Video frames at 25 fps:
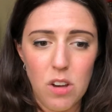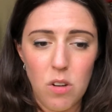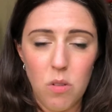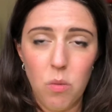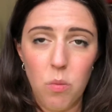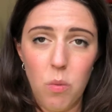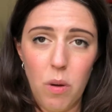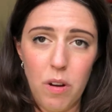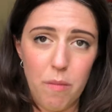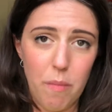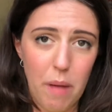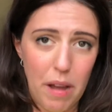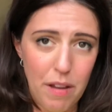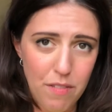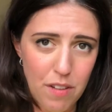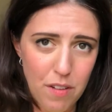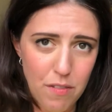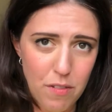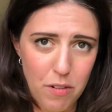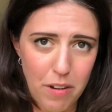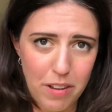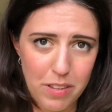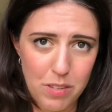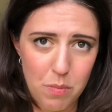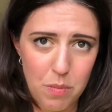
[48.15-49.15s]
one of my favorite
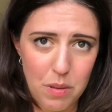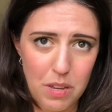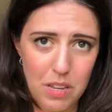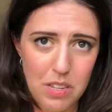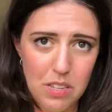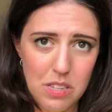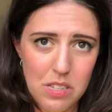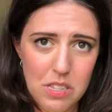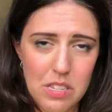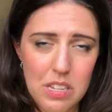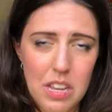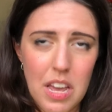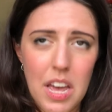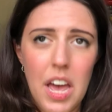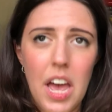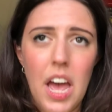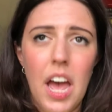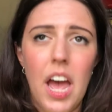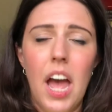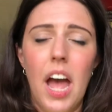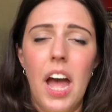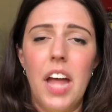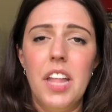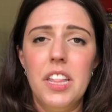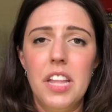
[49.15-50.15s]
recipes,
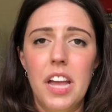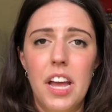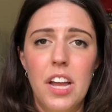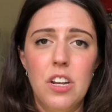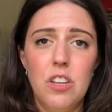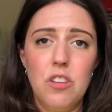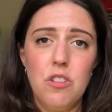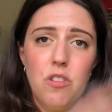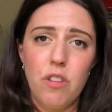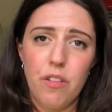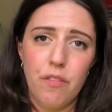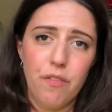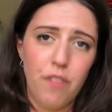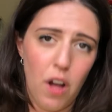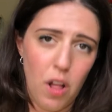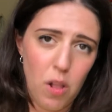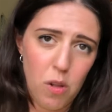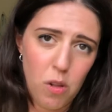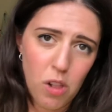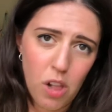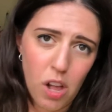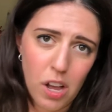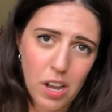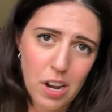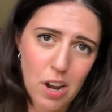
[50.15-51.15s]
and then you can follow
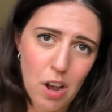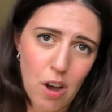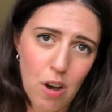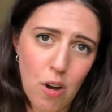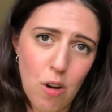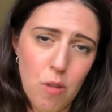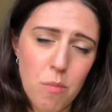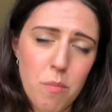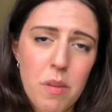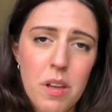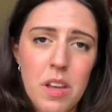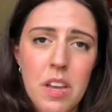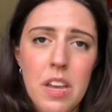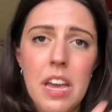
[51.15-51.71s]
along at home.